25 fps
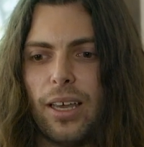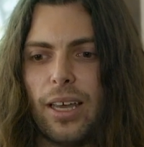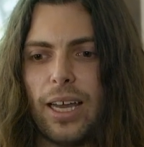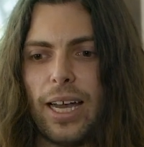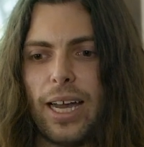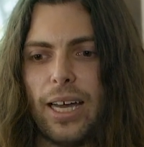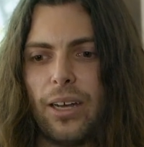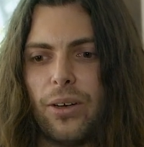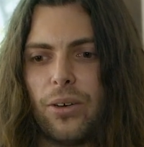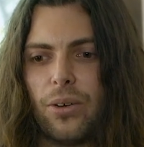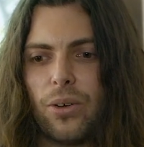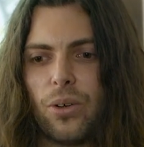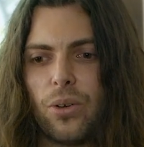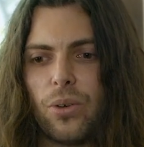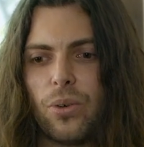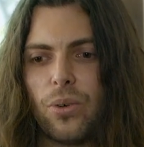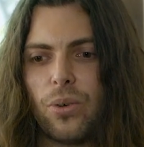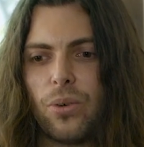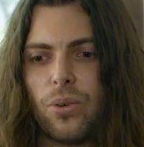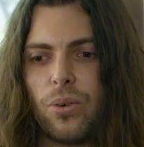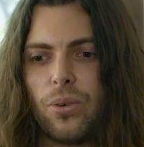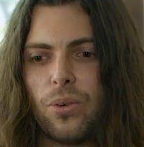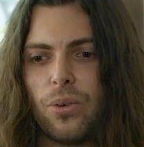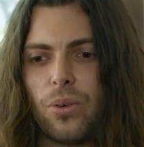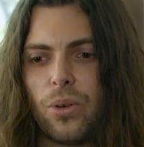hadn't
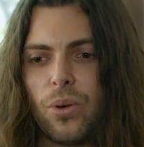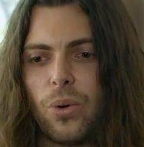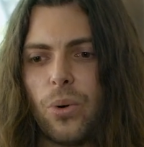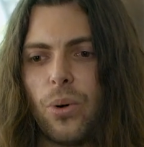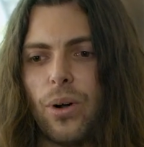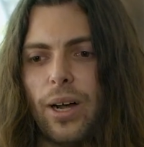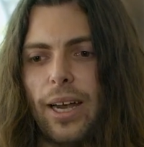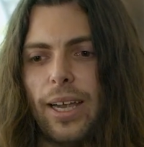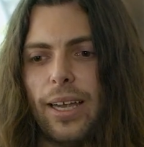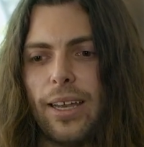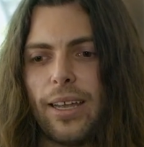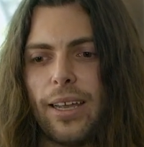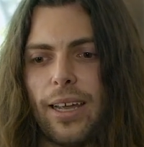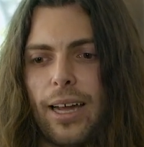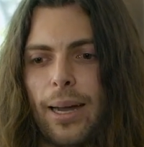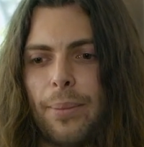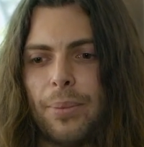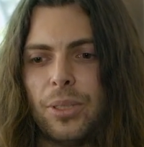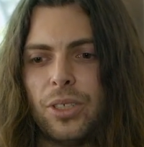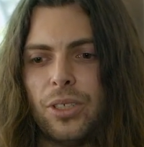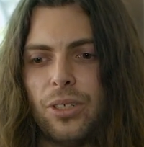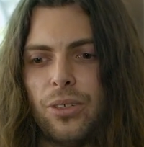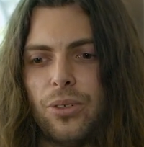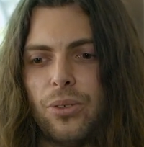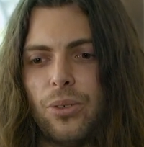quite
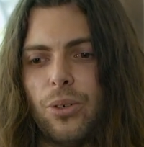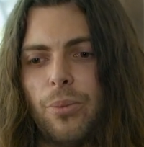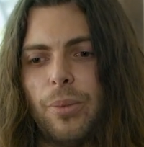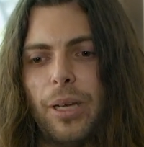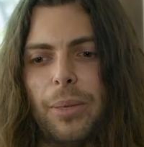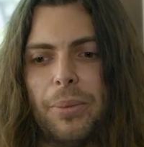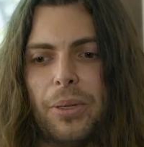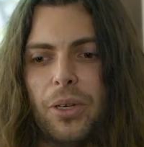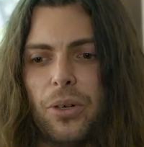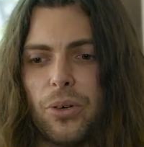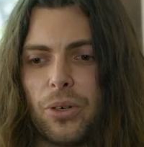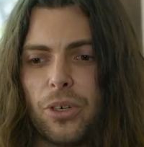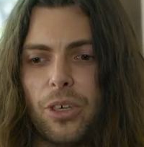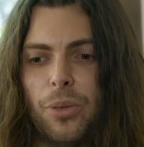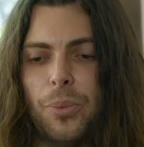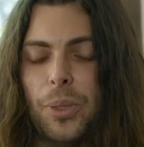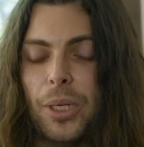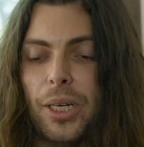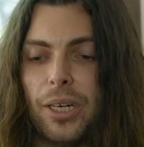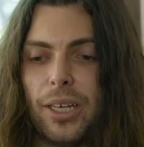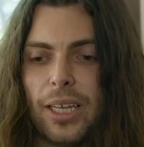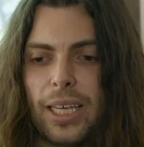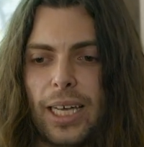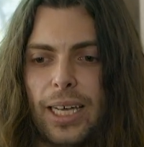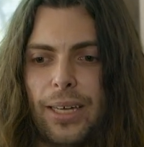captured or maybe not
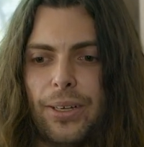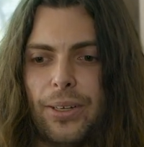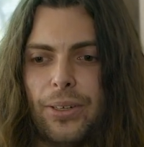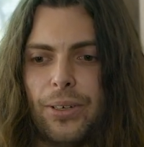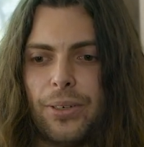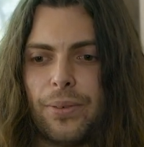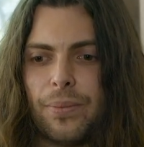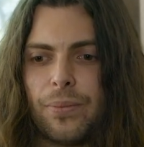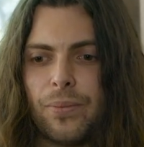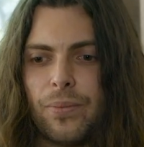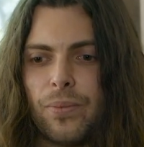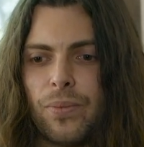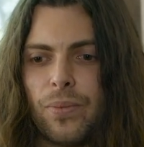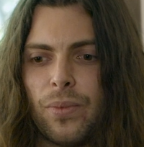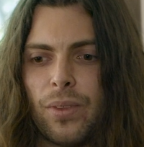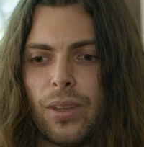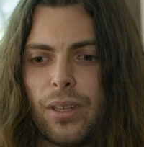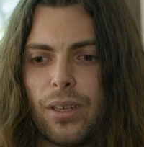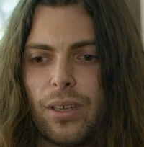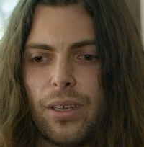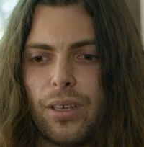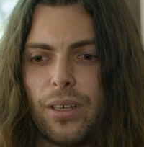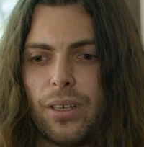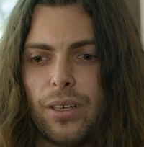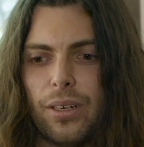communicated
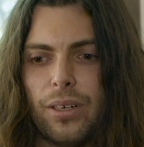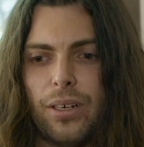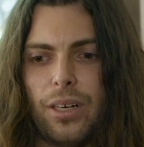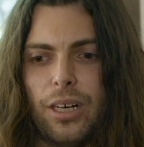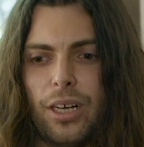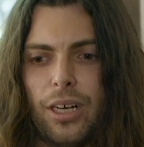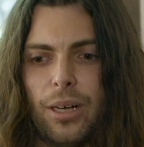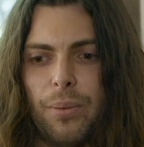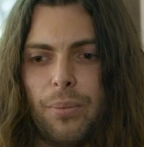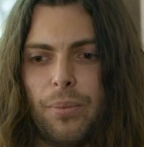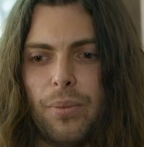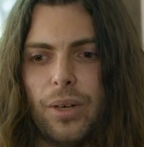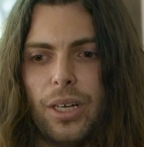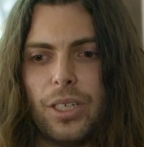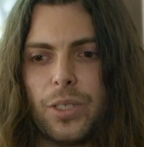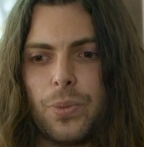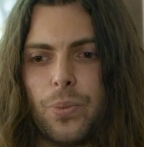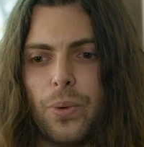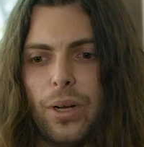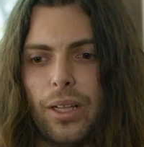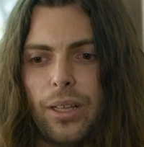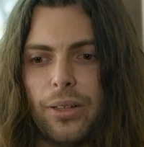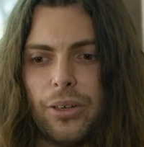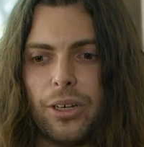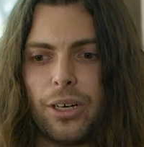as
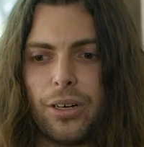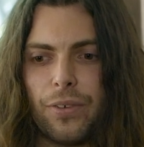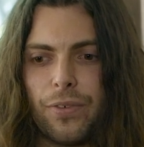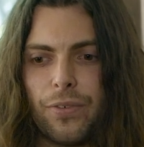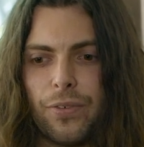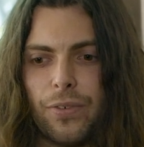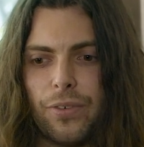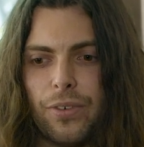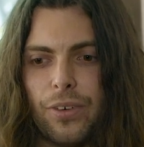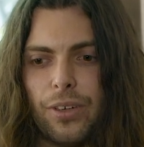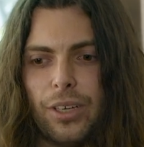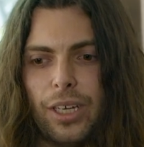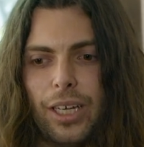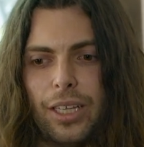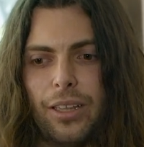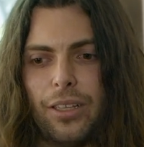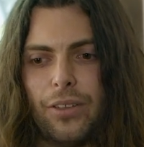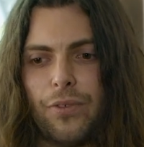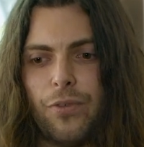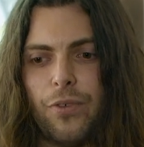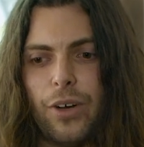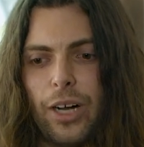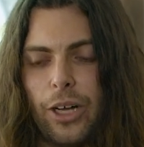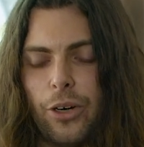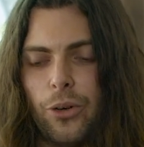well enough in the
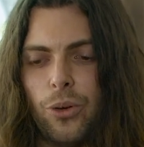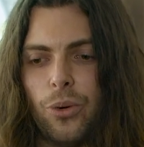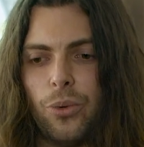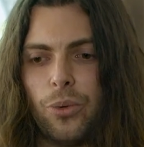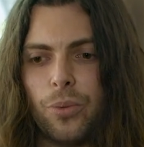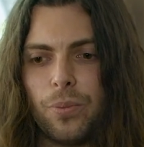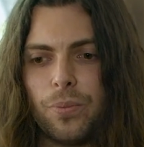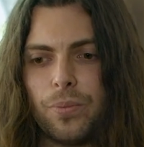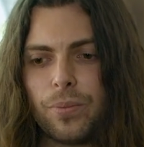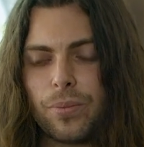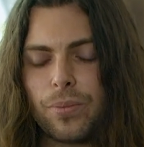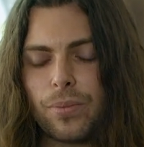final